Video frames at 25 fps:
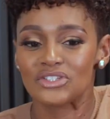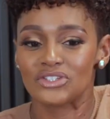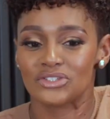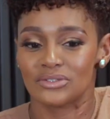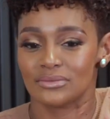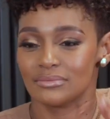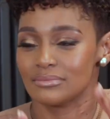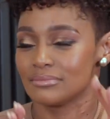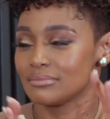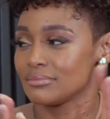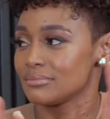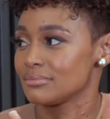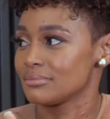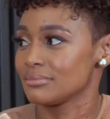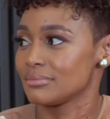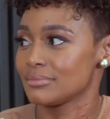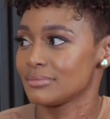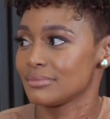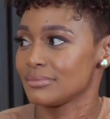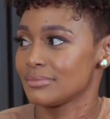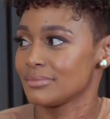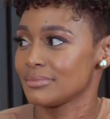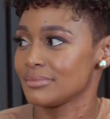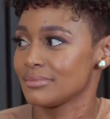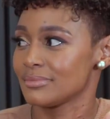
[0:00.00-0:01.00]
get around all
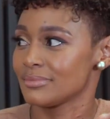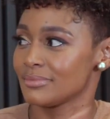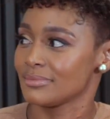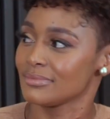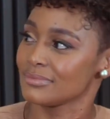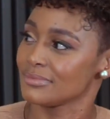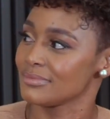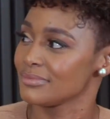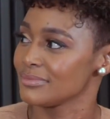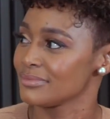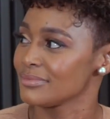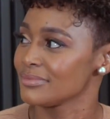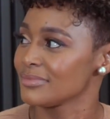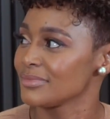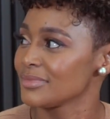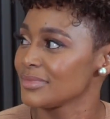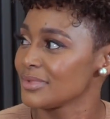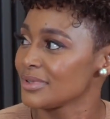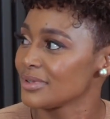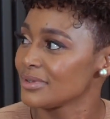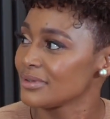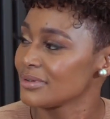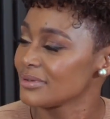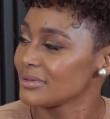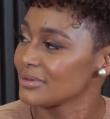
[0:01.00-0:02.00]
of that.
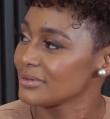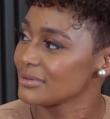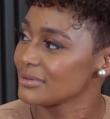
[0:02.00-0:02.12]
So we